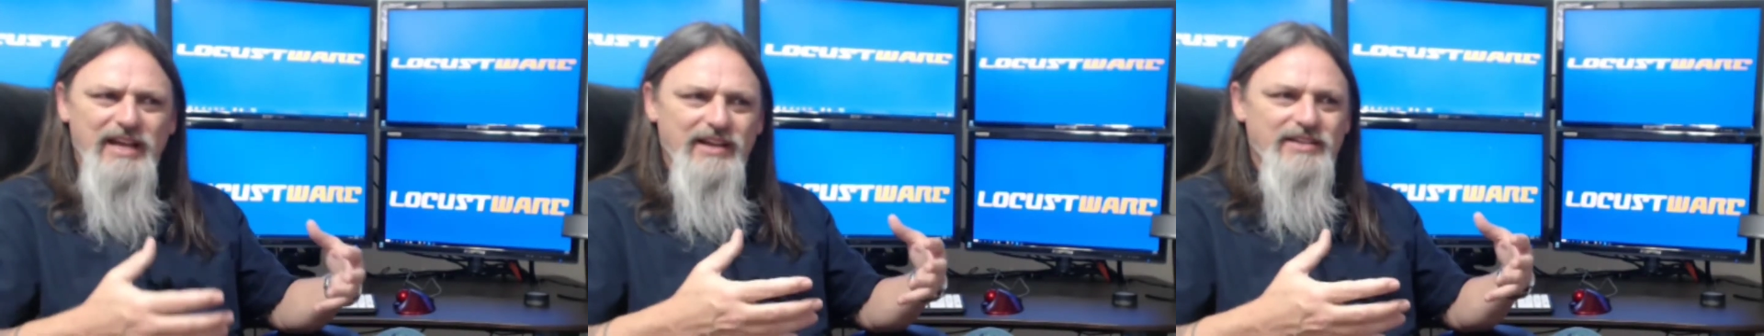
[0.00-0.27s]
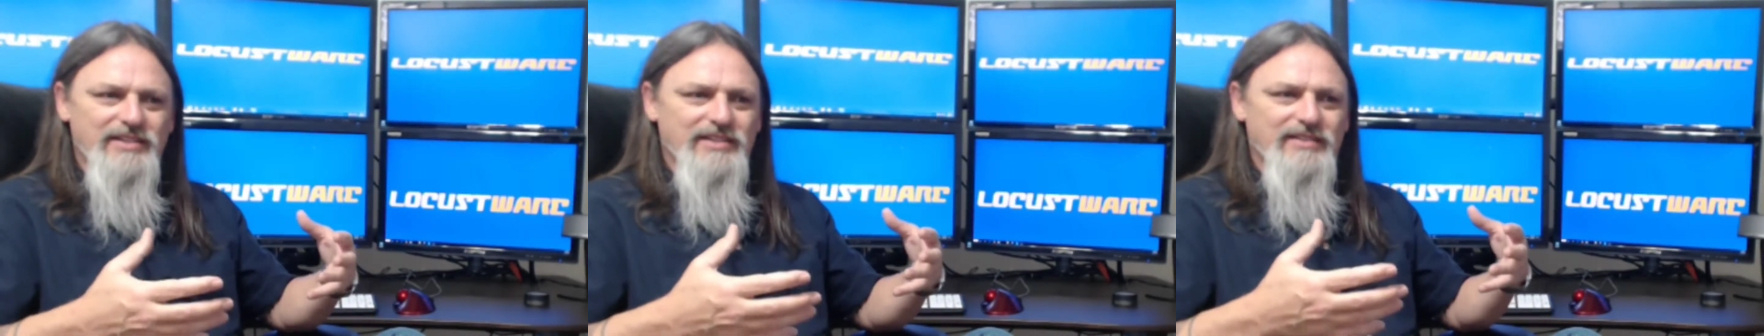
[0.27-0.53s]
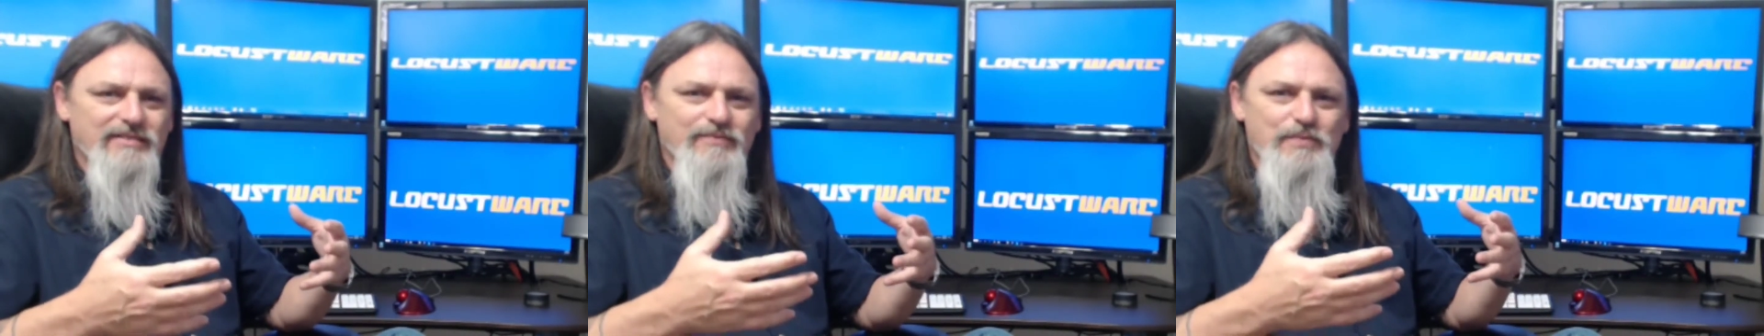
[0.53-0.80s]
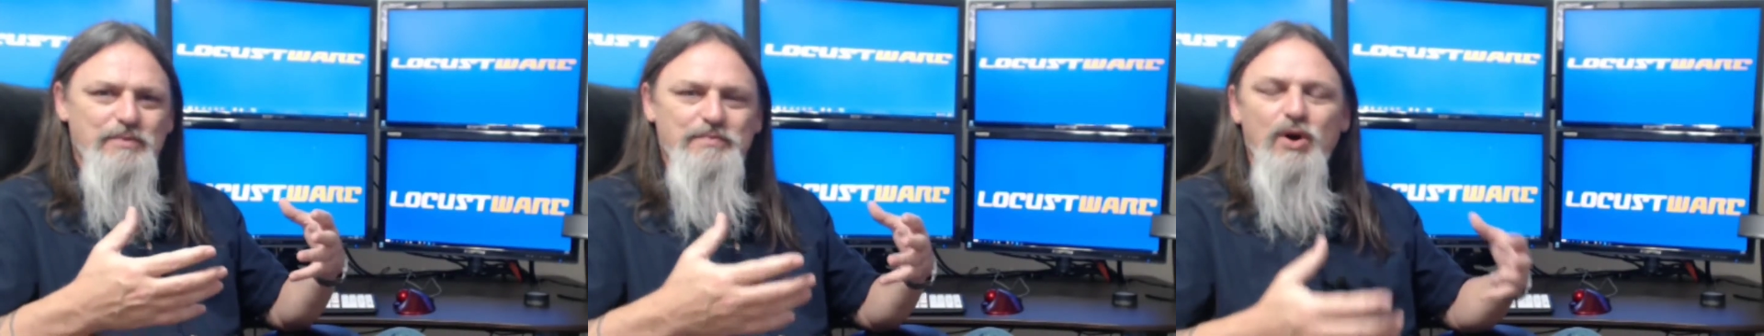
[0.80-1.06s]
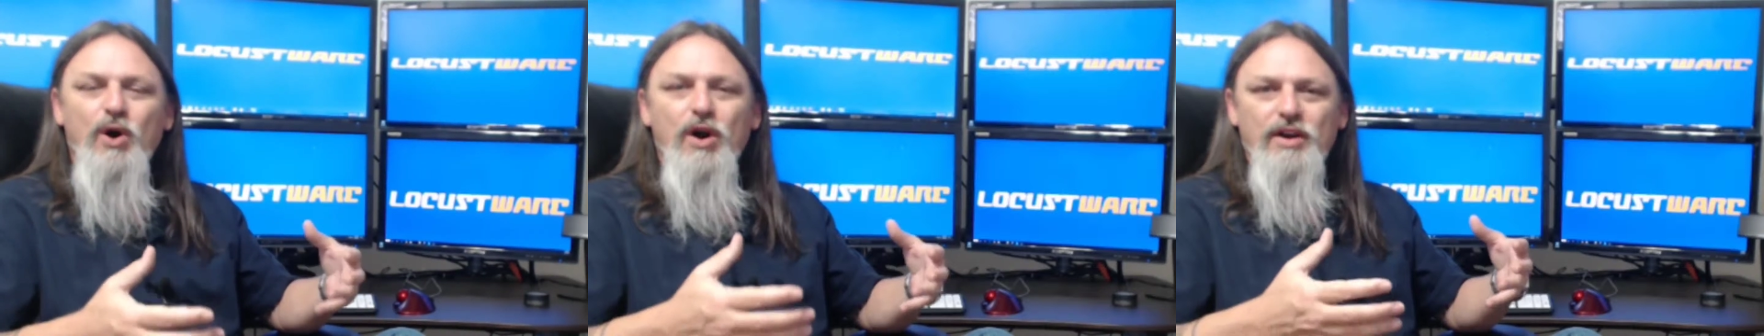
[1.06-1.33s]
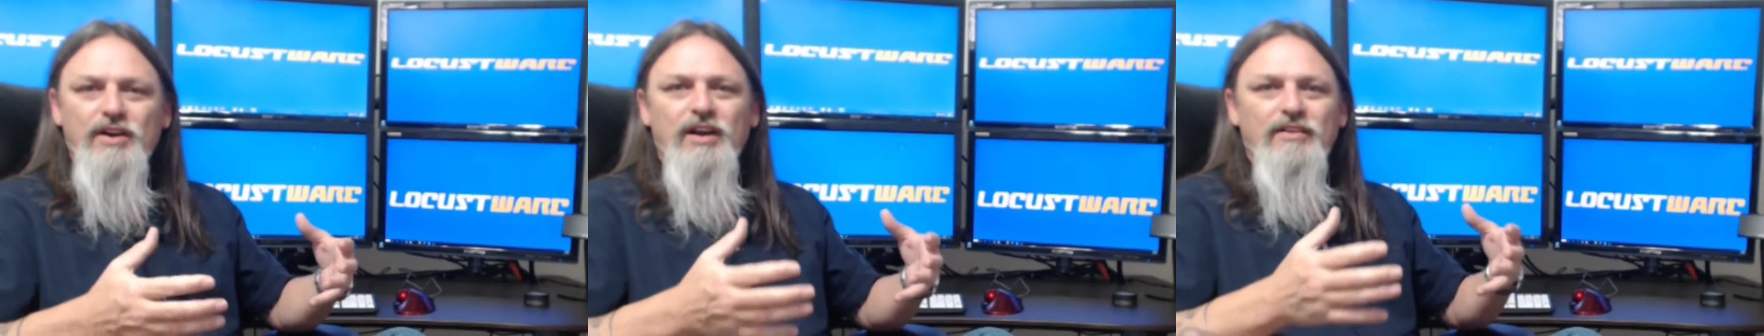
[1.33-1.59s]
biggest
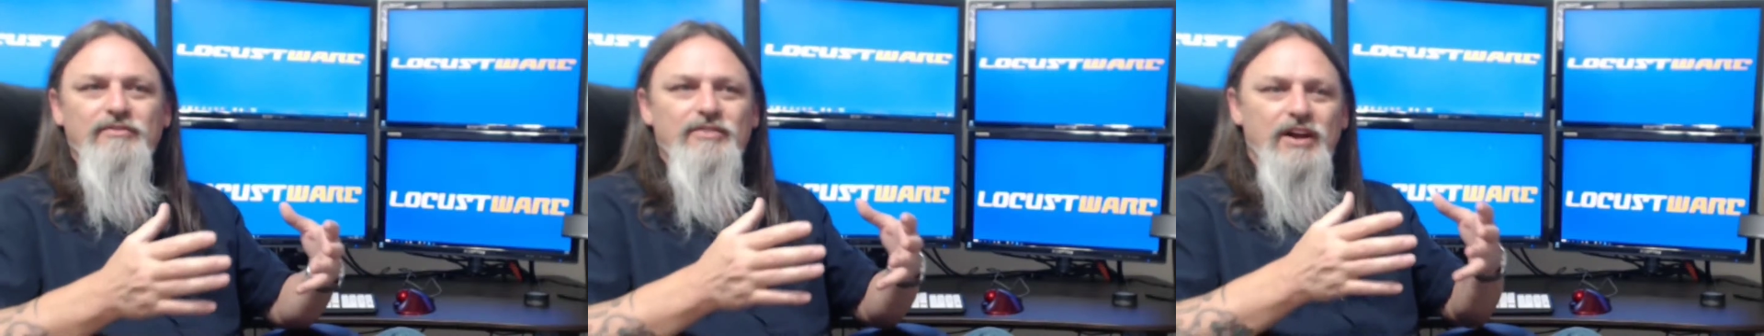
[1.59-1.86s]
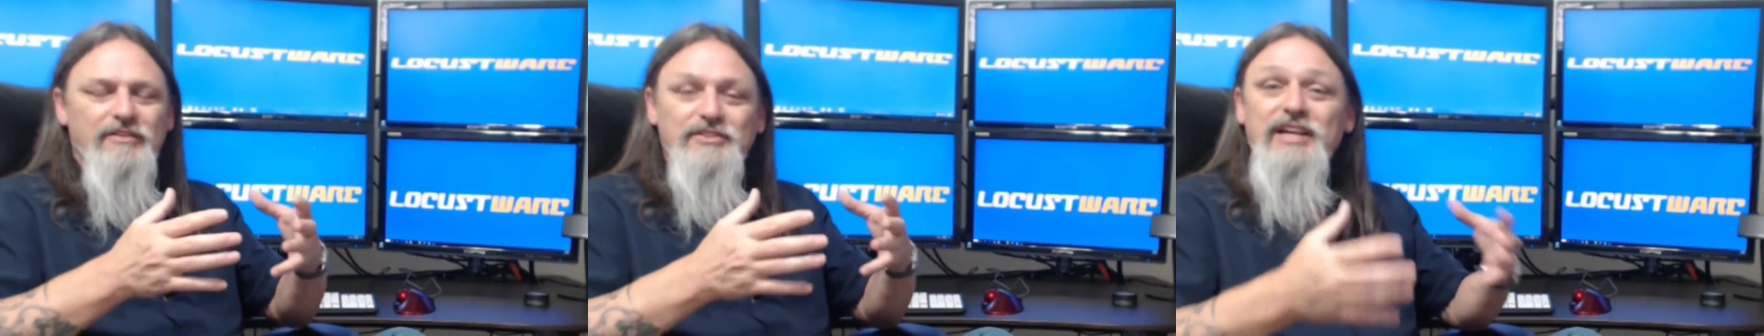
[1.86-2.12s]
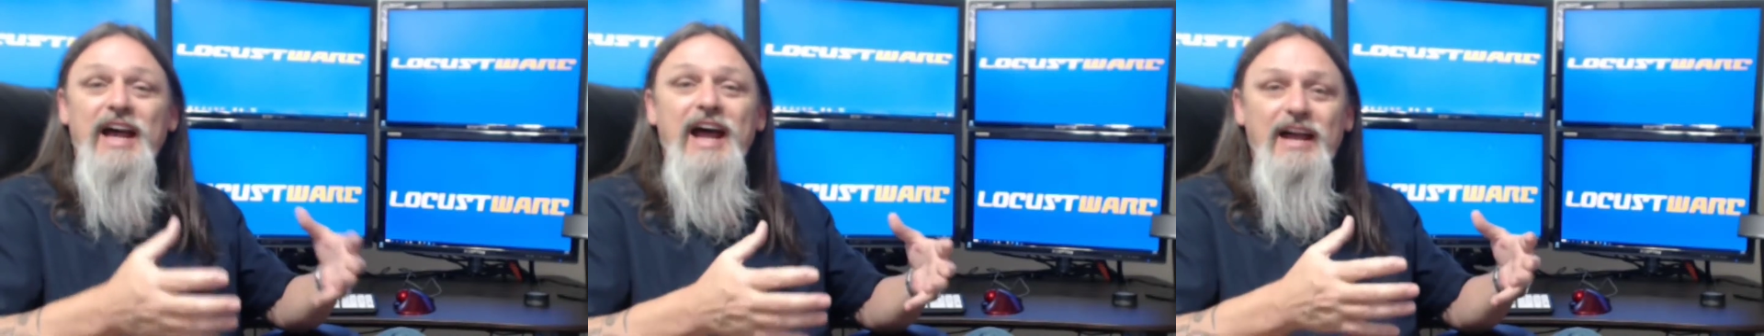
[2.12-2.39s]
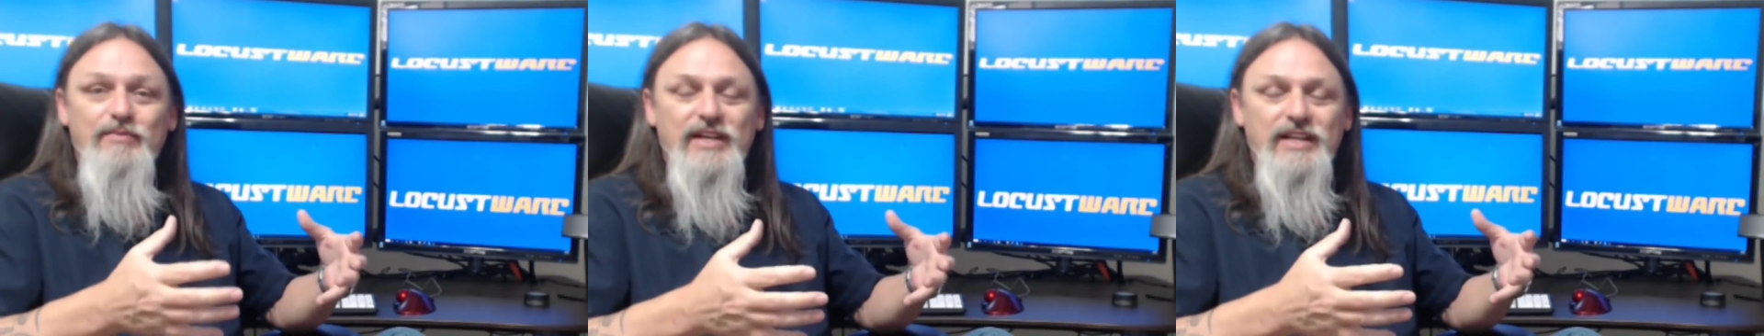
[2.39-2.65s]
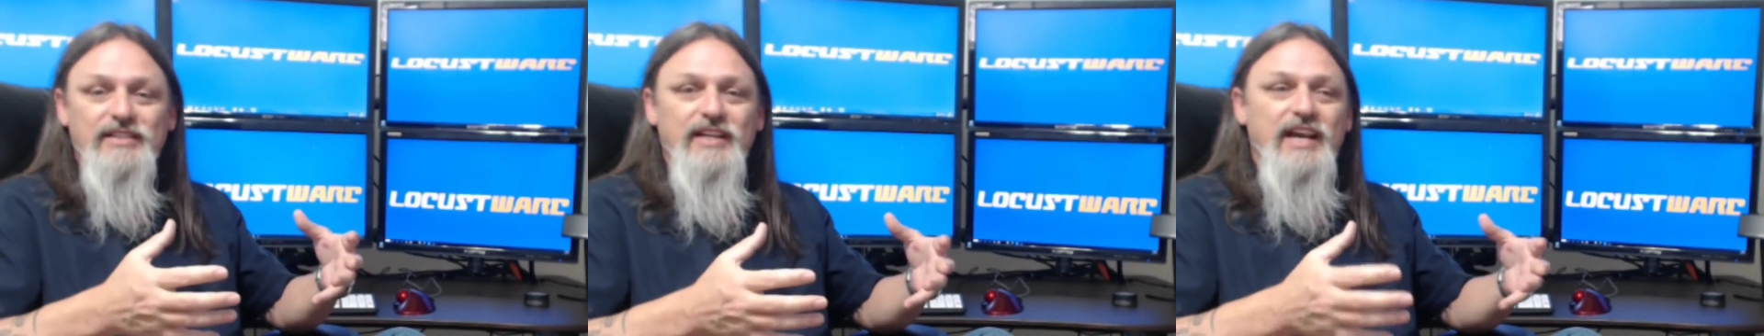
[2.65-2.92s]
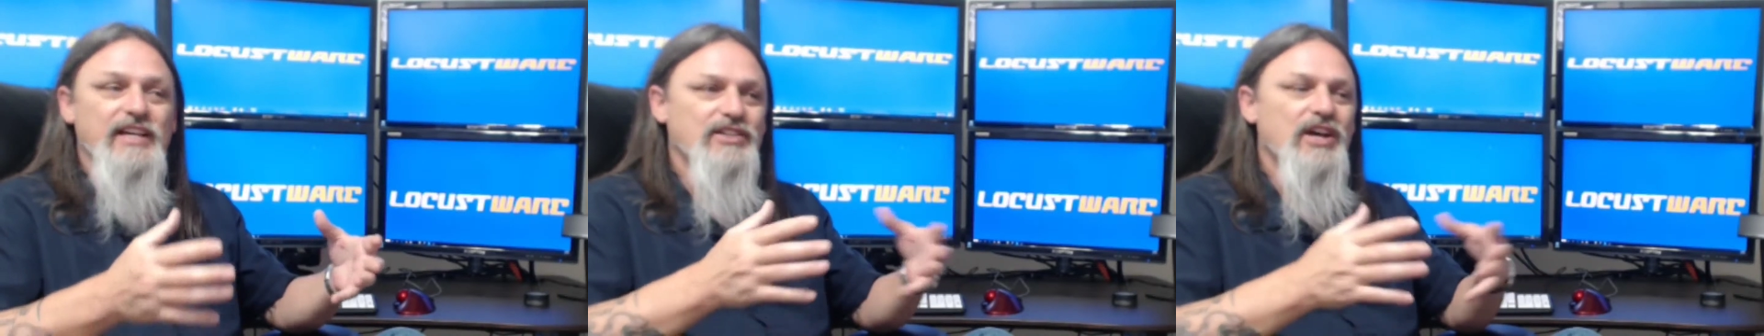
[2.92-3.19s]
part of time that it
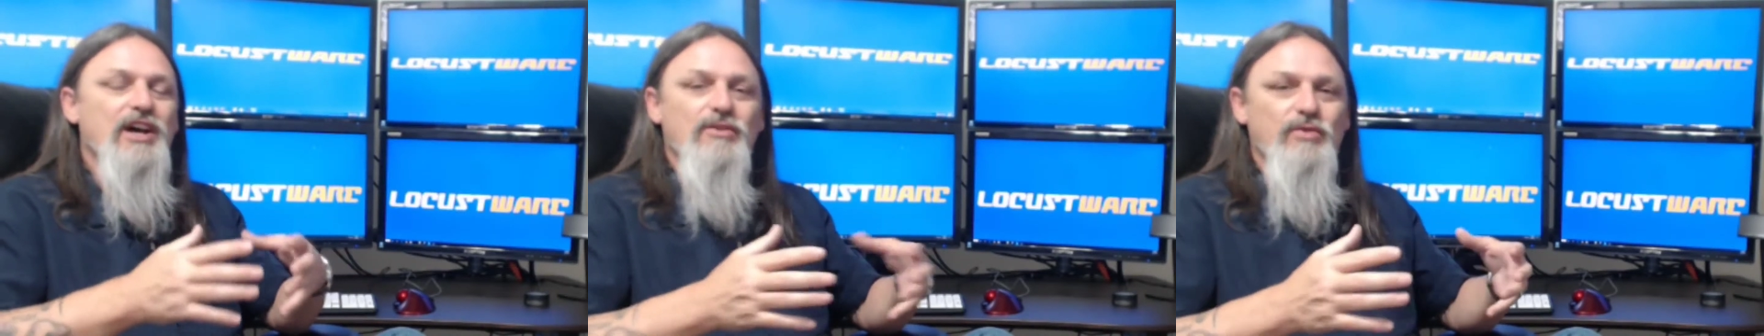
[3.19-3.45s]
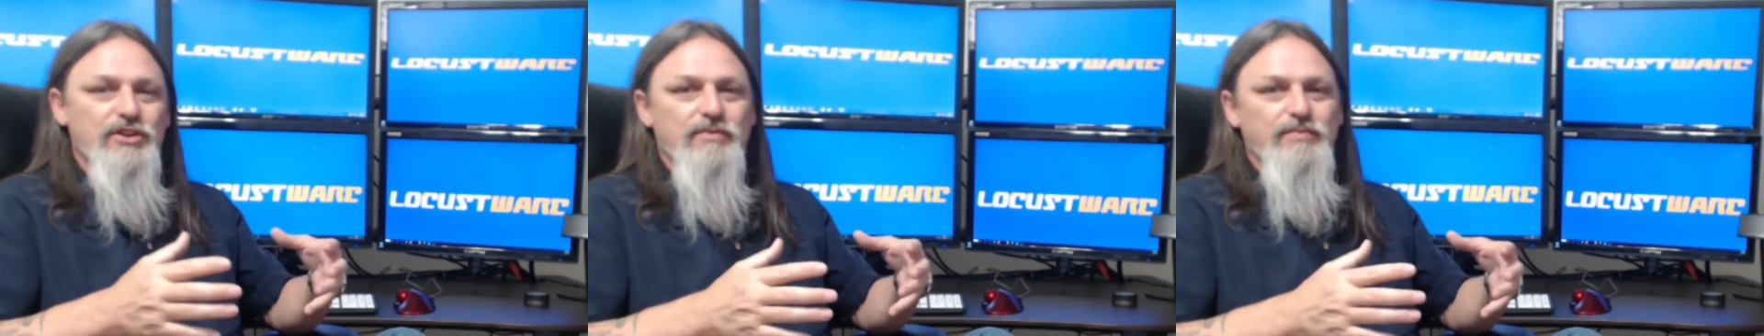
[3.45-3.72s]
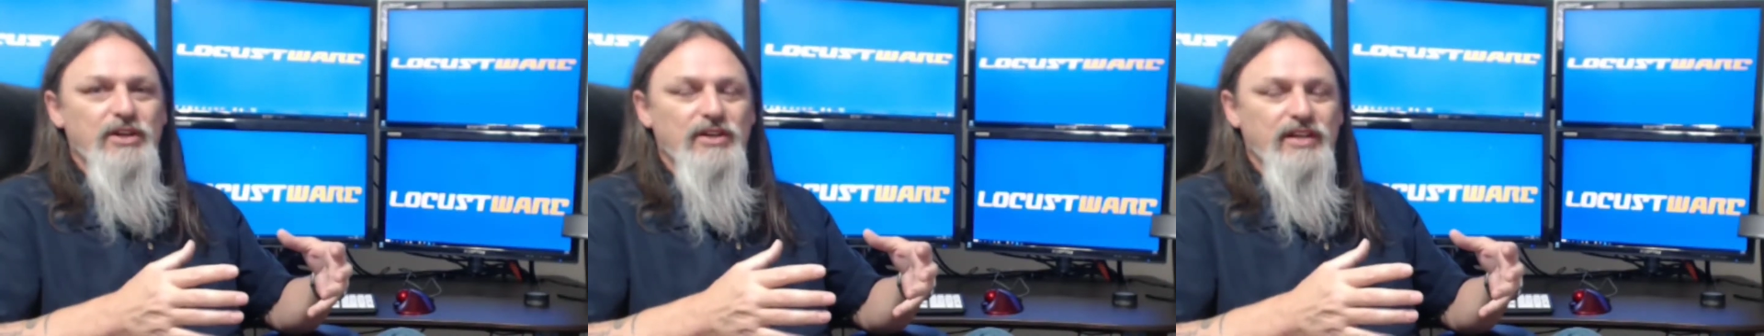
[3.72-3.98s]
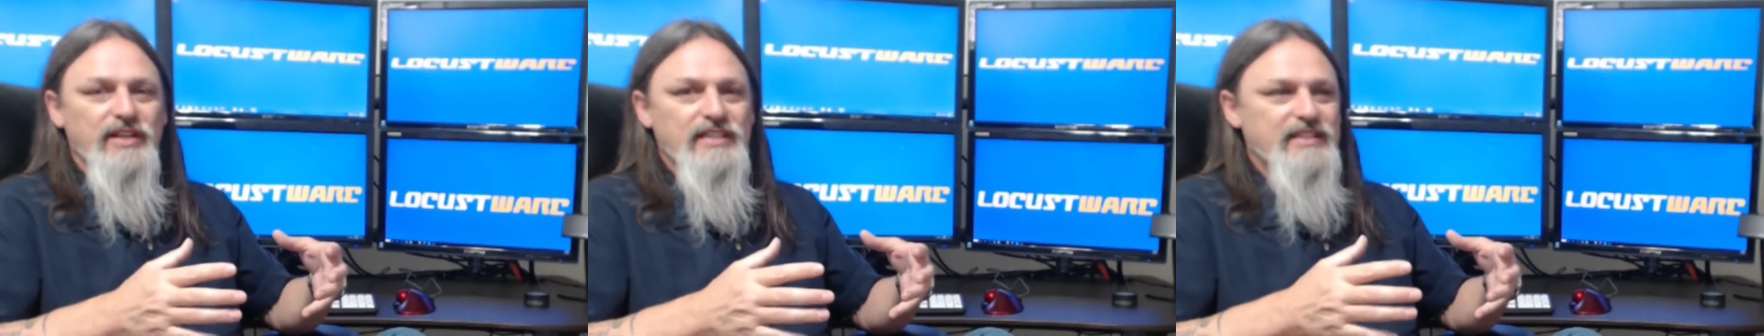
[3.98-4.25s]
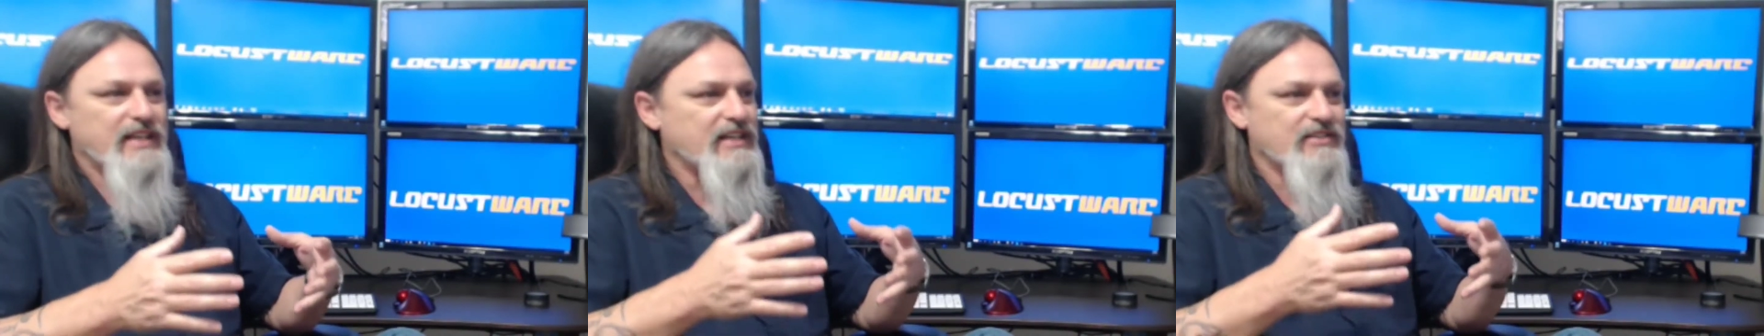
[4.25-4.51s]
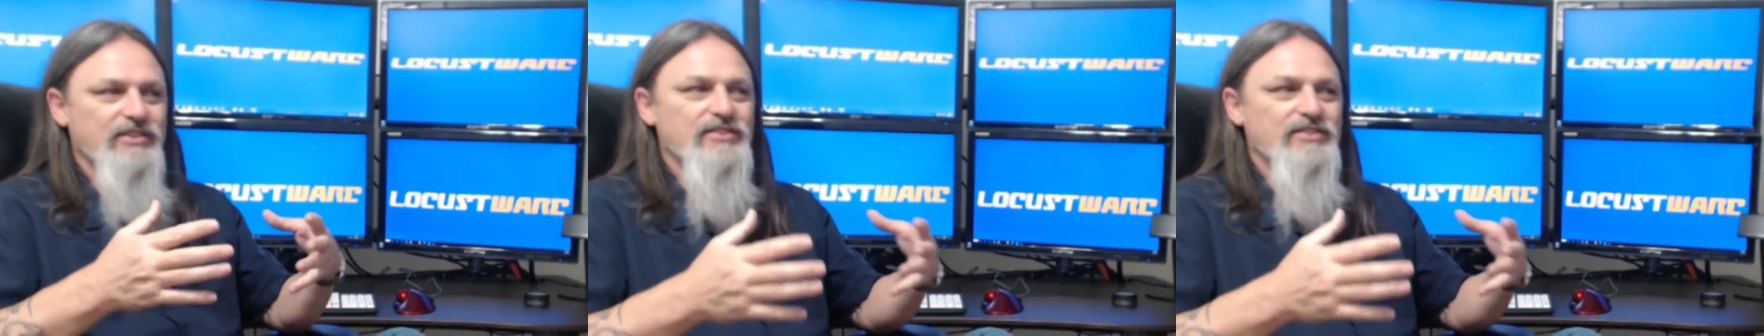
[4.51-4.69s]
takes when you're building these things.